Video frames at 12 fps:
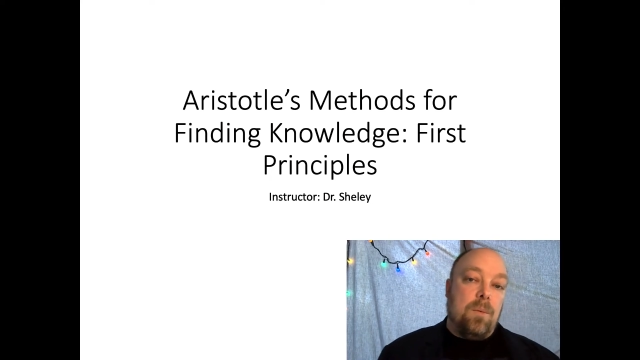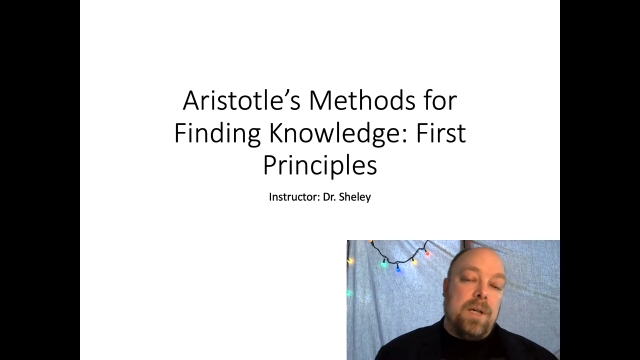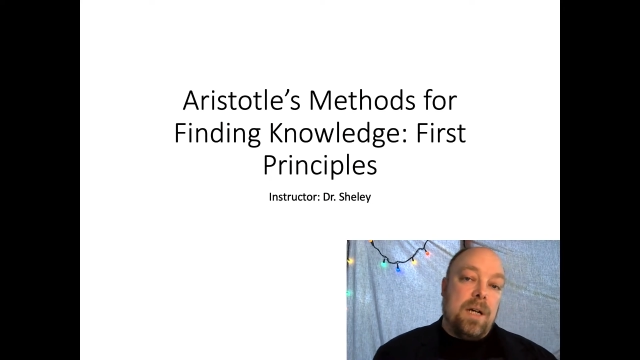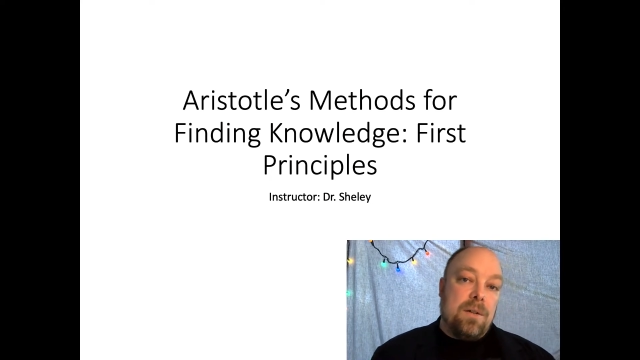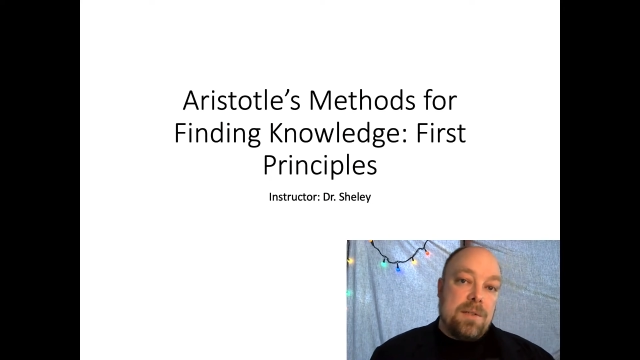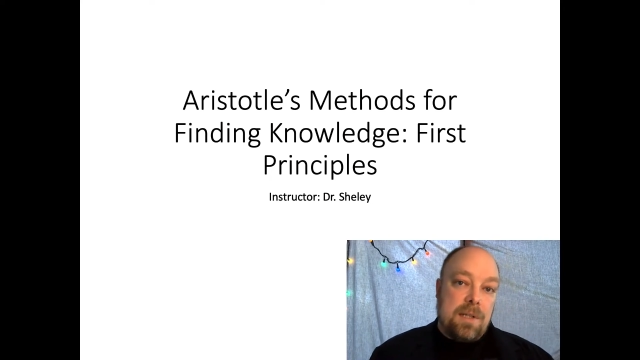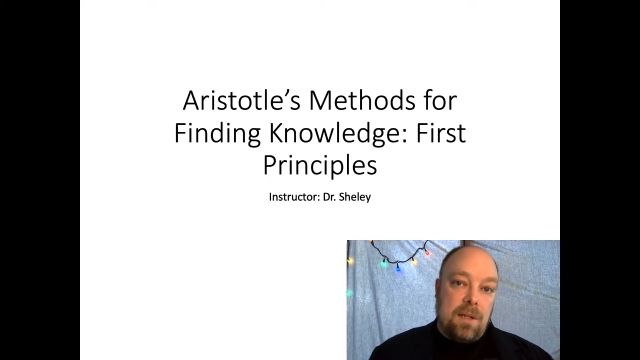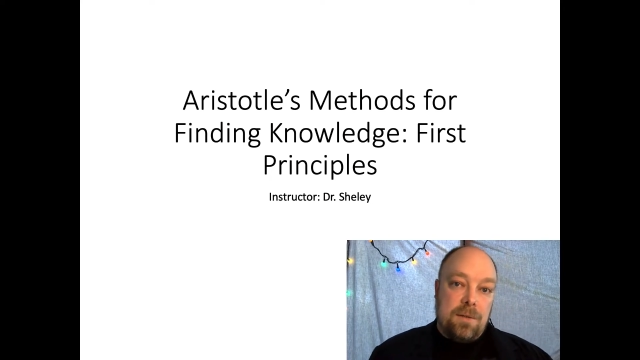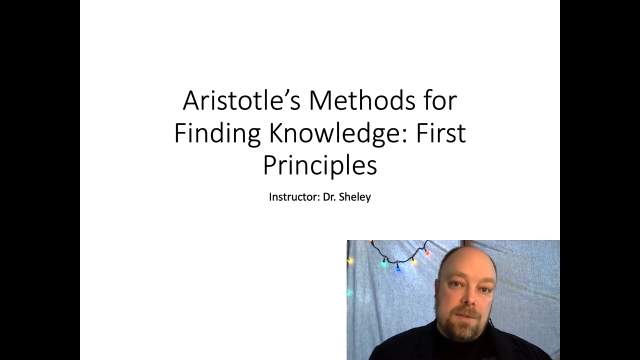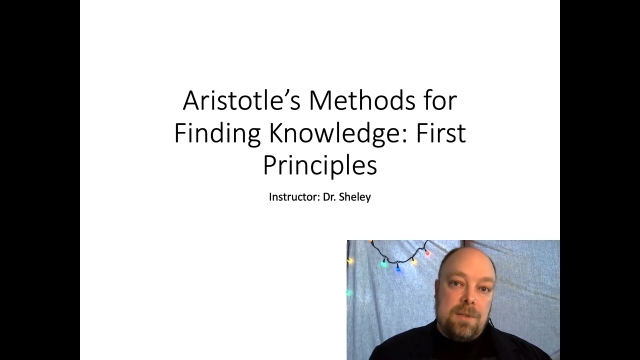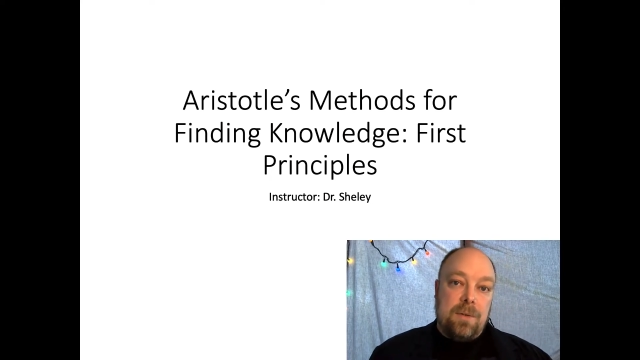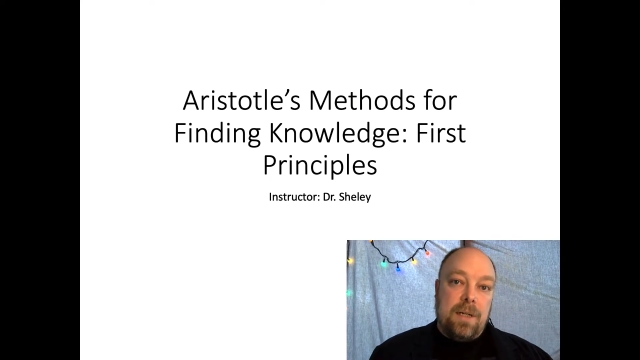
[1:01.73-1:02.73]
what
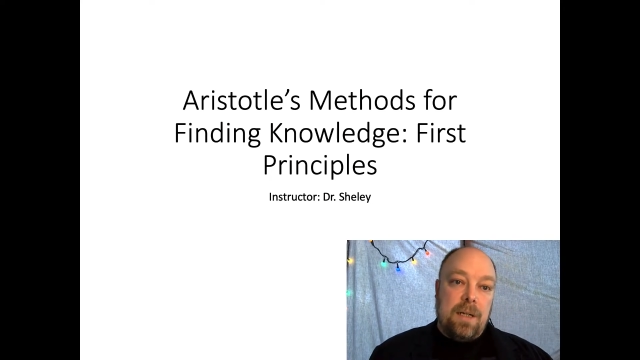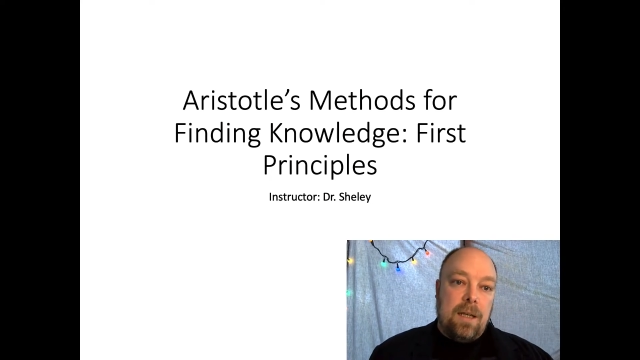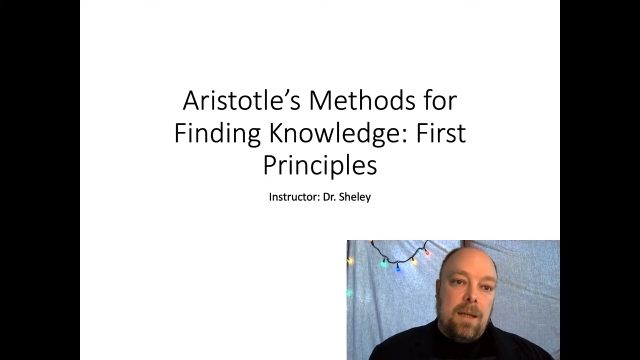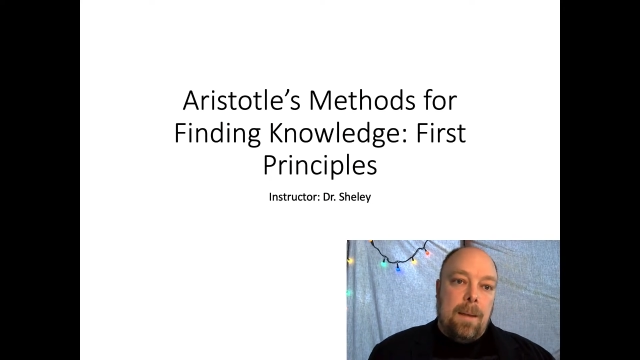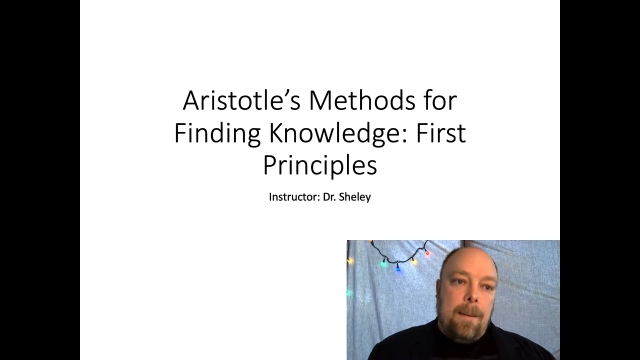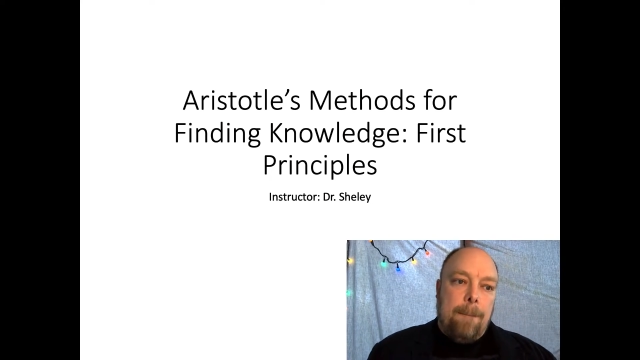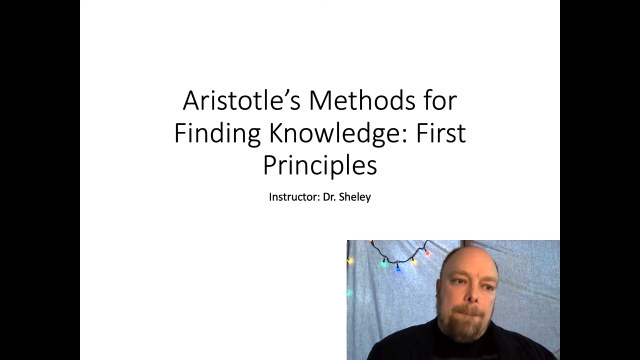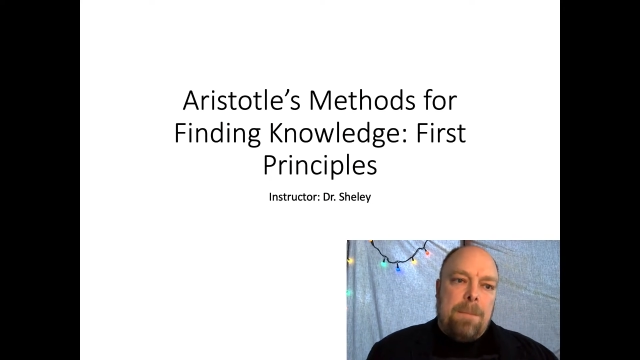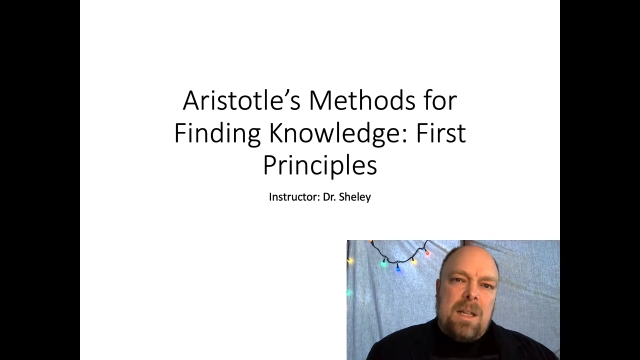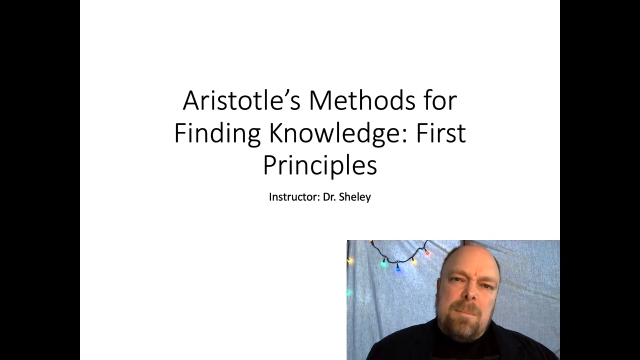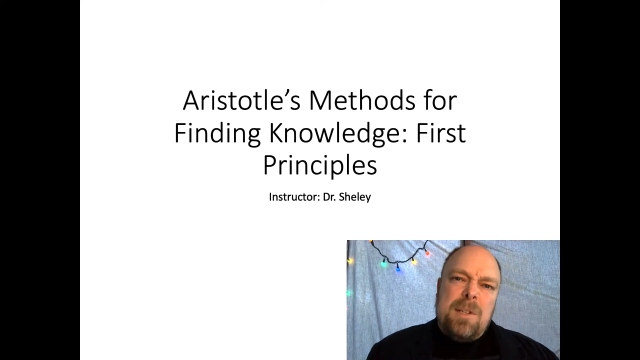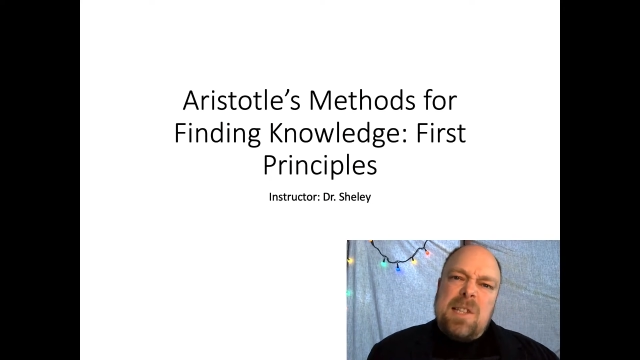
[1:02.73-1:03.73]
Aristotle's doing.
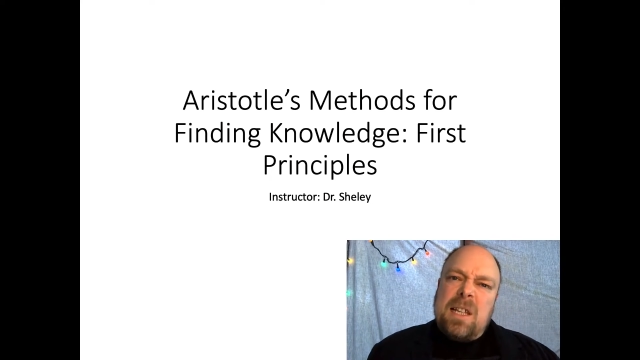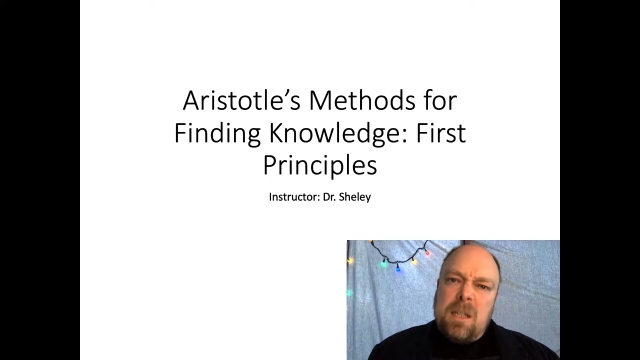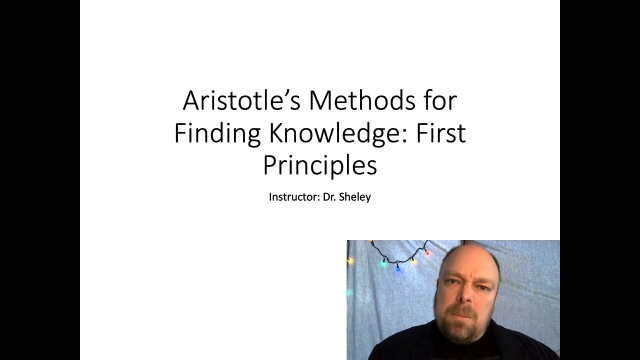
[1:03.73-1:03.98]
Let me say a little